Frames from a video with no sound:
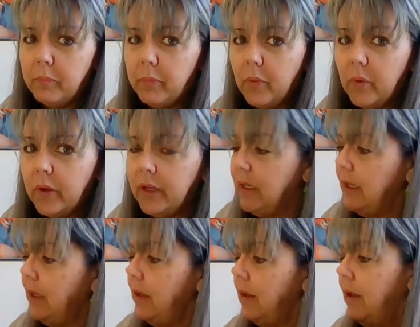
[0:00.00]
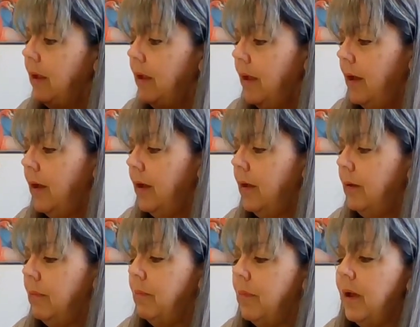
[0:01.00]
pointy.
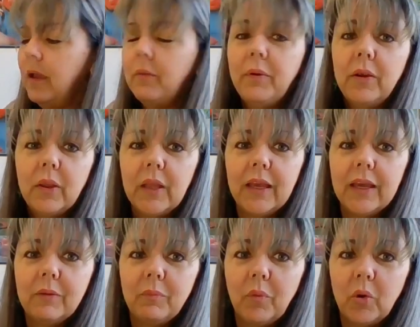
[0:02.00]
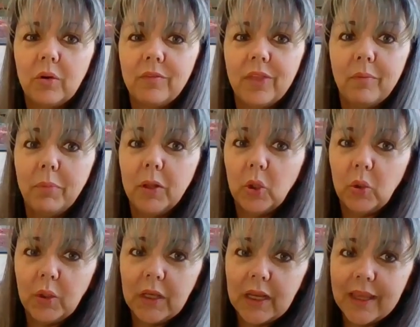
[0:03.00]
I apparently had more of the
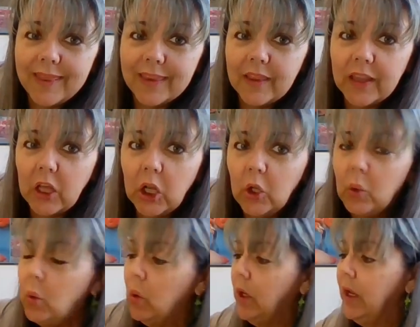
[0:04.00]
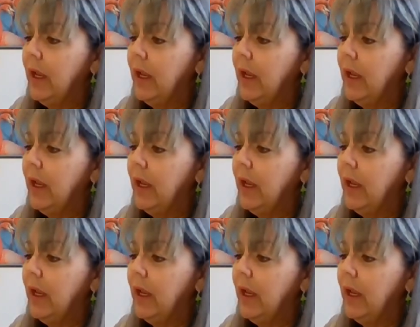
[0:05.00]
balloon than the glue,